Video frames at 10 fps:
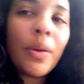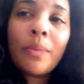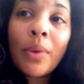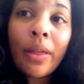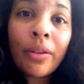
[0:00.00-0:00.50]

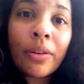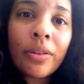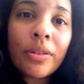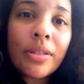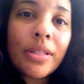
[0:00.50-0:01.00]

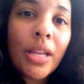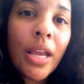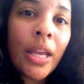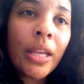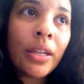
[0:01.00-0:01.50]
mothers
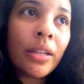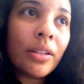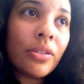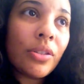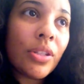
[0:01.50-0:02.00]
and
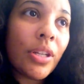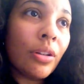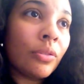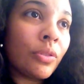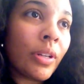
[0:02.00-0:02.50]

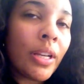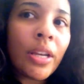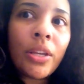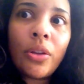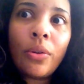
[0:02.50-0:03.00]
children
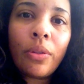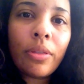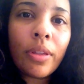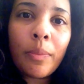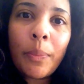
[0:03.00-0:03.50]
and
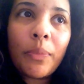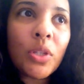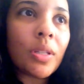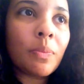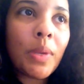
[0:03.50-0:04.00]
youth and
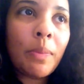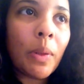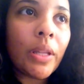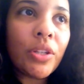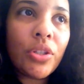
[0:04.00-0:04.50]
just
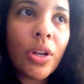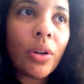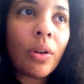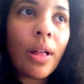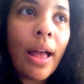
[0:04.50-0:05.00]
people in
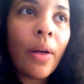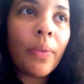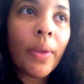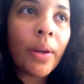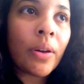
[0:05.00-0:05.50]
general
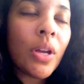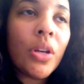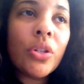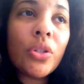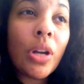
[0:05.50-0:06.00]
out there
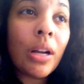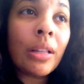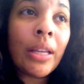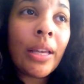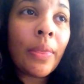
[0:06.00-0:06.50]

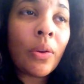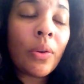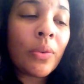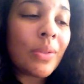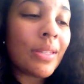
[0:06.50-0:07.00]
struggling in their
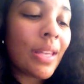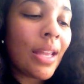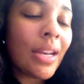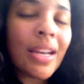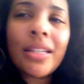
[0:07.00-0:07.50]
own
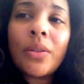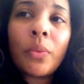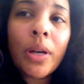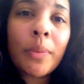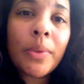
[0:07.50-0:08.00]
skin, and I didn't want to